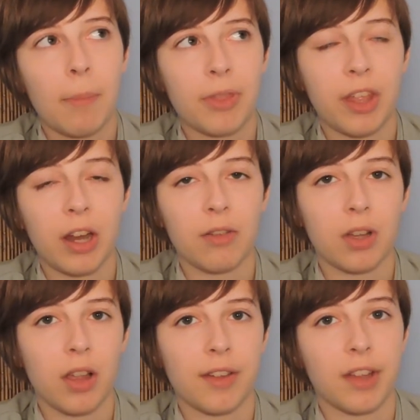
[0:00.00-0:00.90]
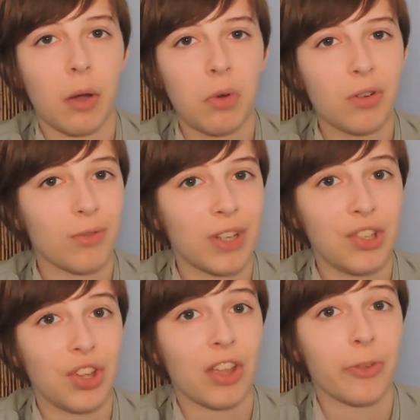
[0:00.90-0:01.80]
But then I realized I want to
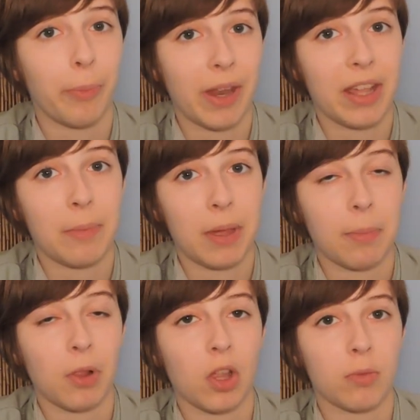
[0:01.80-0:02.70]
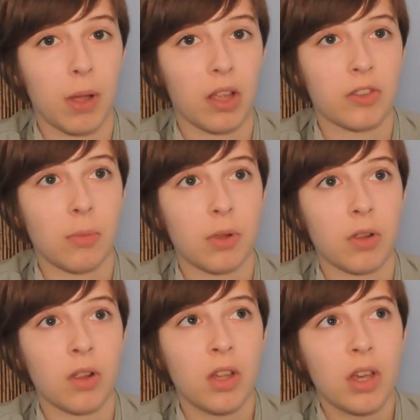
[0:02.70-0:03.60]
reach as many people as
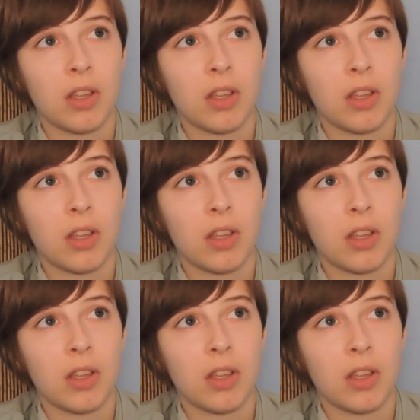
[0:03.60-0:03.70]
possible,